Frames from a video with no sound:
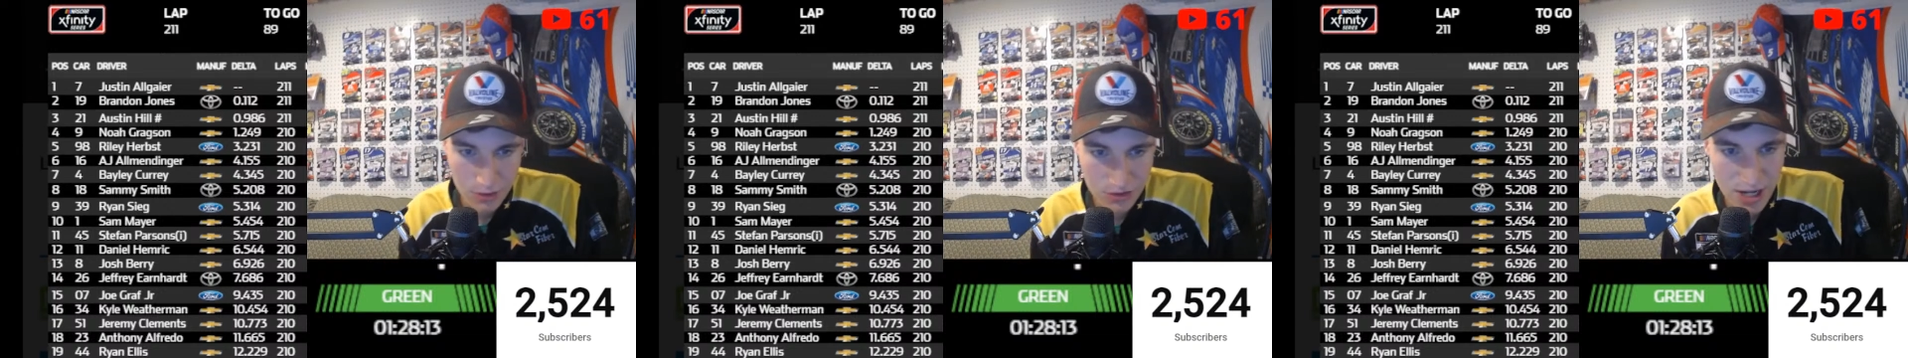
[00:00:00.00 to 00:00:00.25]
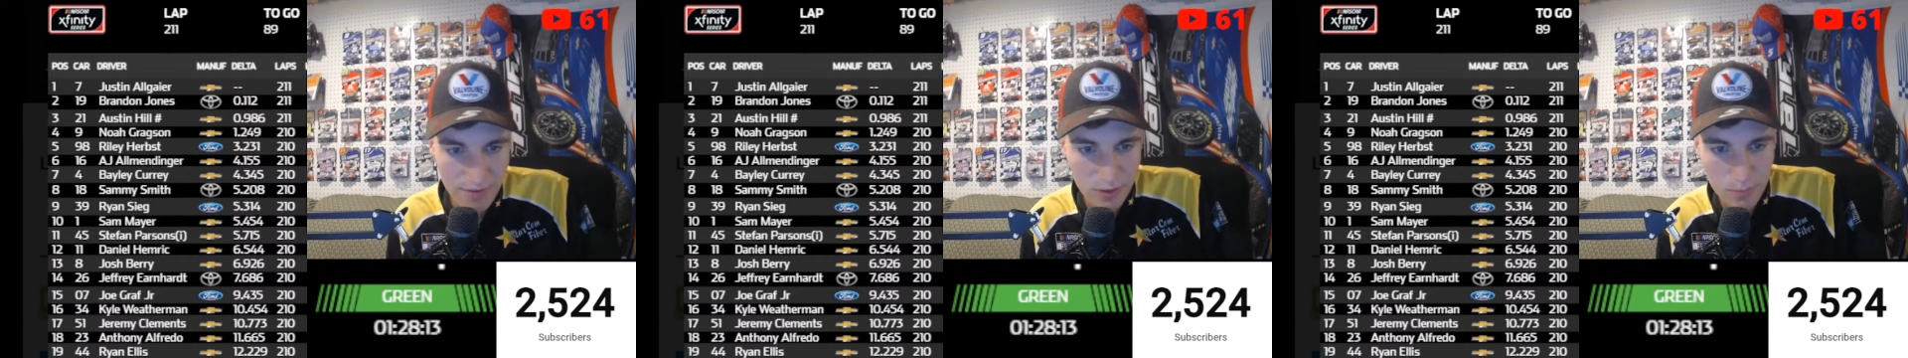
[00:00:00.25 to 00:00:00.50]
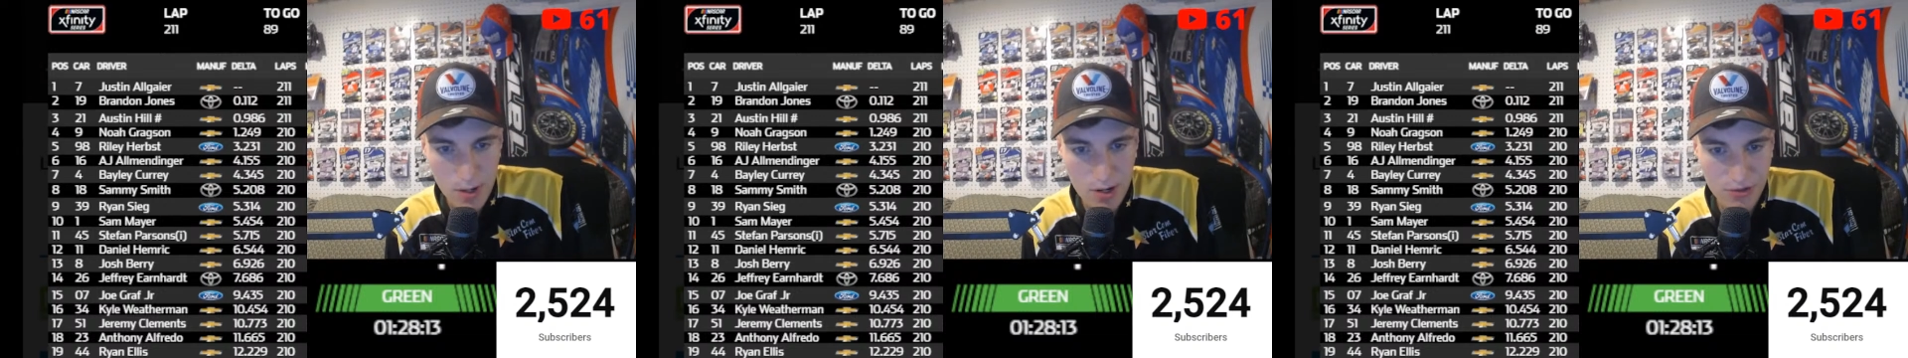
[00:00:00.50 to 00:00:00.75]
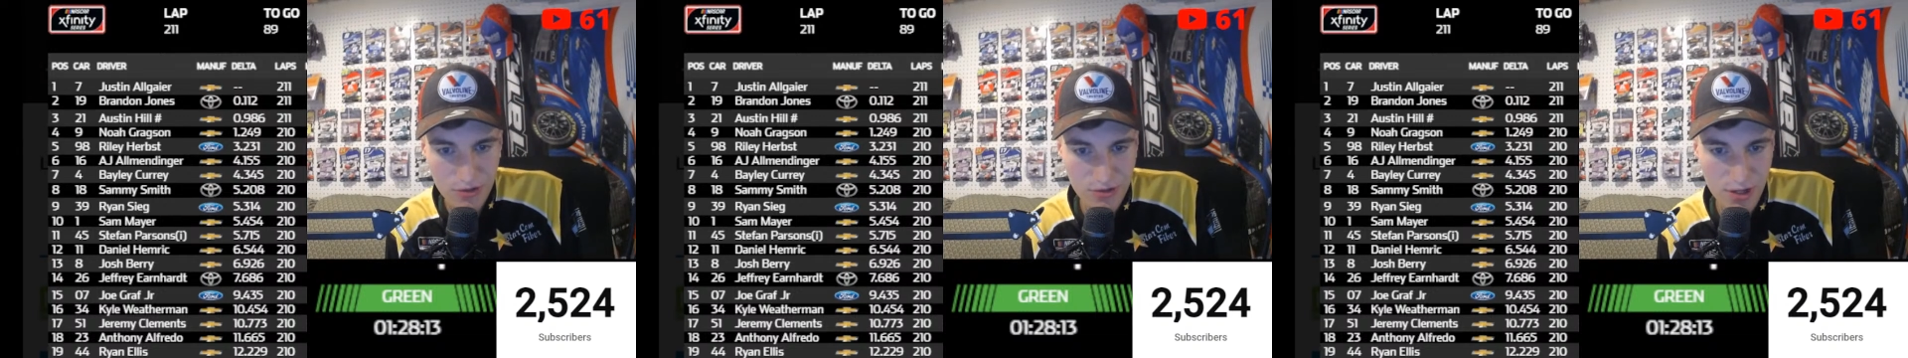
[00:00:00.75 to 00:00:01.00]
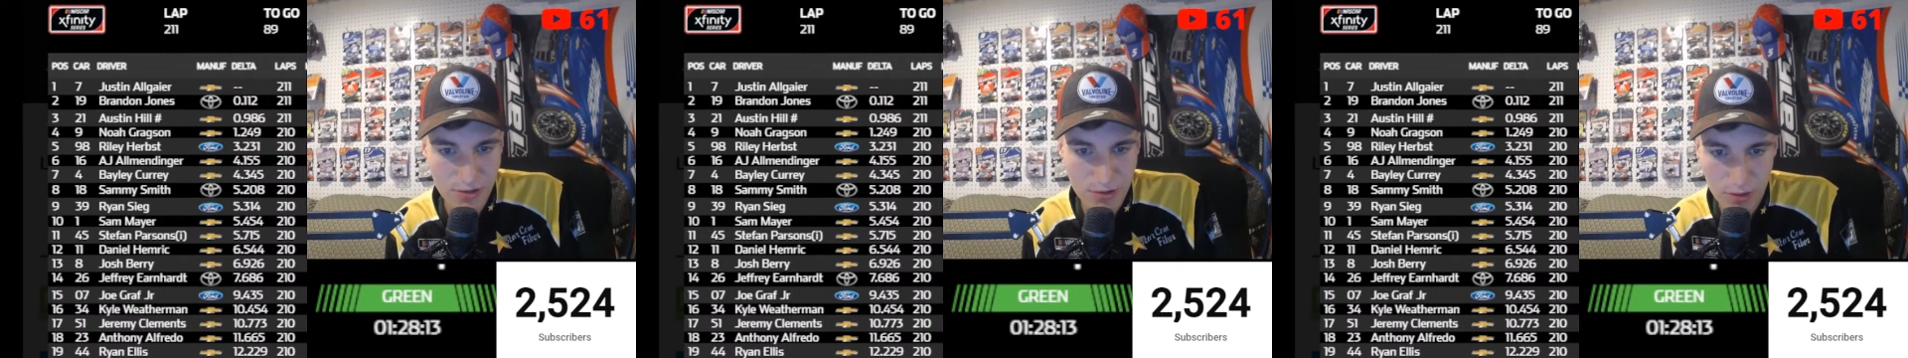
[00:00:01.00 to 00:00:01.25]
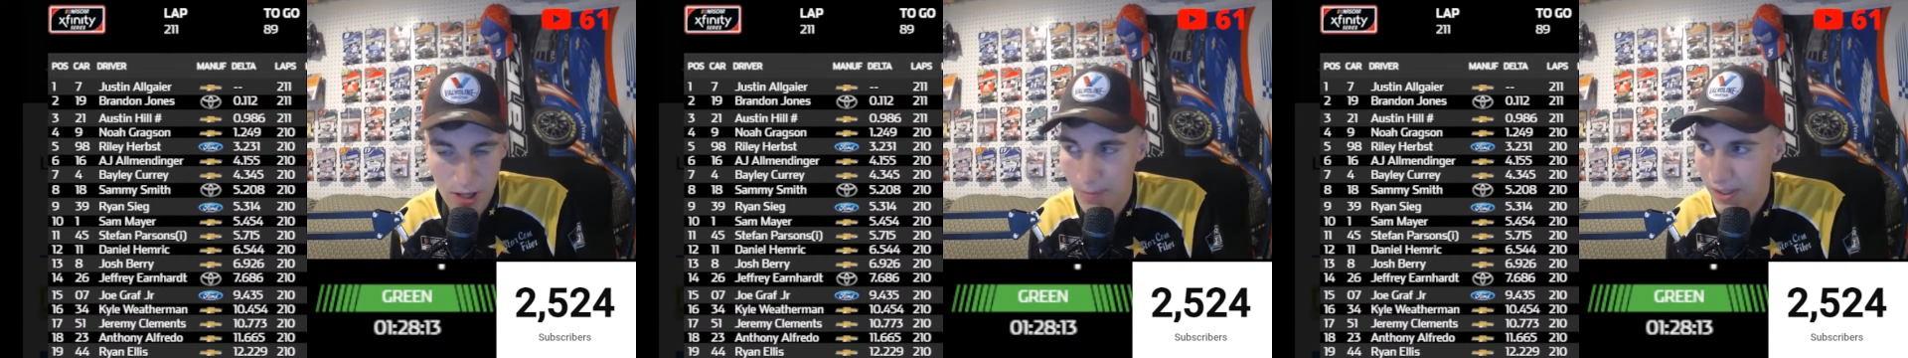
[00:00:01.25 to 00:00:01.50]
Stephen Parsons
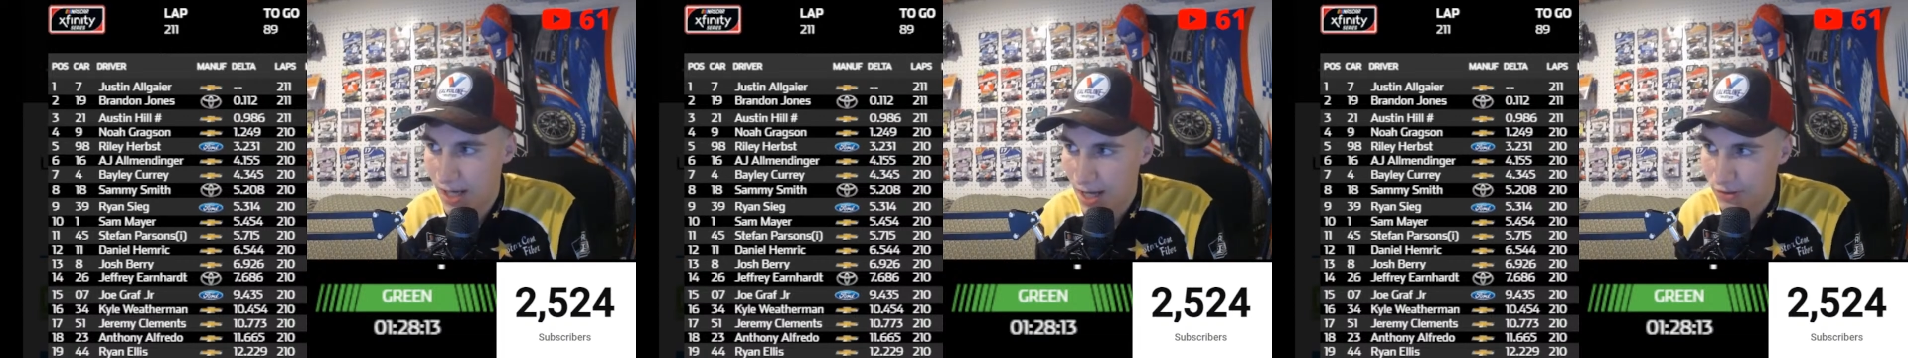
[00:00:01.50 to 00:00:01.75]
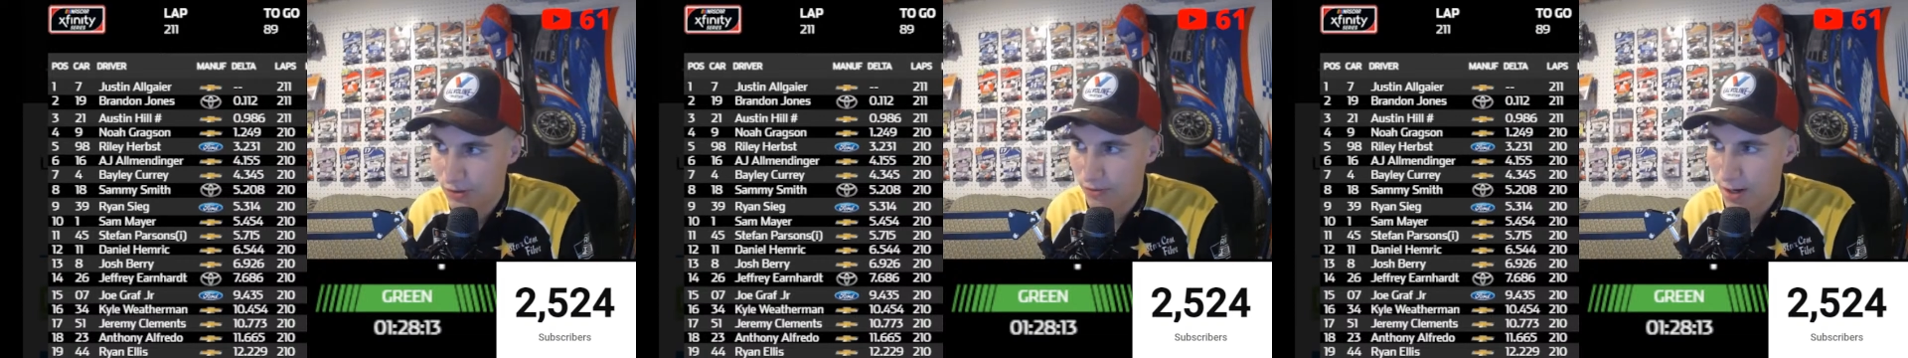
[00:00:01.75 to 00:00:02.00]
also coming not too